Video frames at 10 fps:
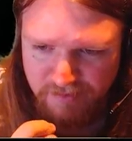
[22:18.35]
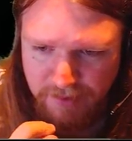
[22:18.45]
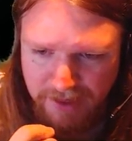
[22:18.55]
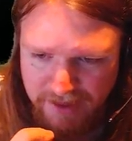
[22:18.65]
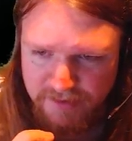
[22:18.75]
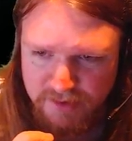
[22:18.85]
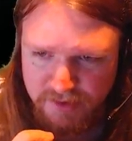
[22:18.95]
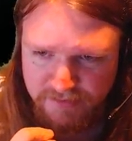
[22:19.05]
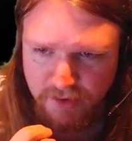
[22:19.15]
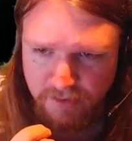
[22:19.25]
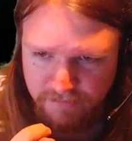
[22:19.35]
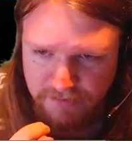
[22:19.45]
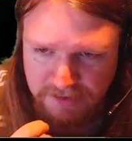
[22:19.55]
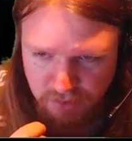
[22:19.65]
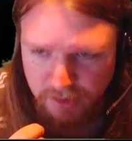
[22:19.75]
behaviors of her,
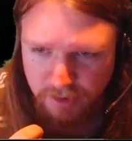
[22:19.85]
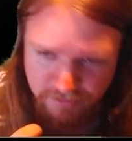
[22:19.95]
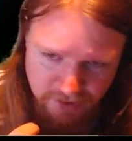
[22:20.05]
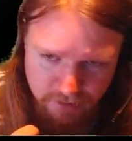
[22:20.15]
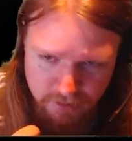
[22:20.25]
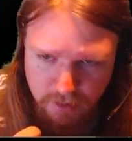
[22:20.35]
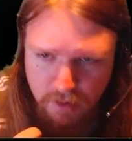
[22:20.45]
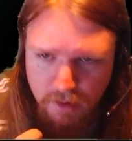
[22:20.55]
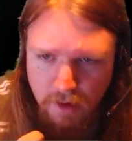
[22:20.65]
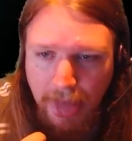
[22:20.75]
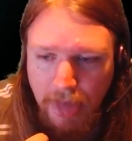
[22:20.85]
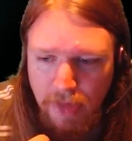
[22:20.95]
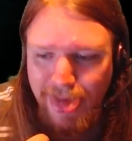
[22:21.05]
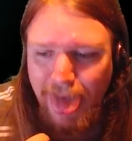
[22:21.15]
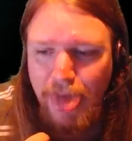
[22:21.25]
his or her faith. Right,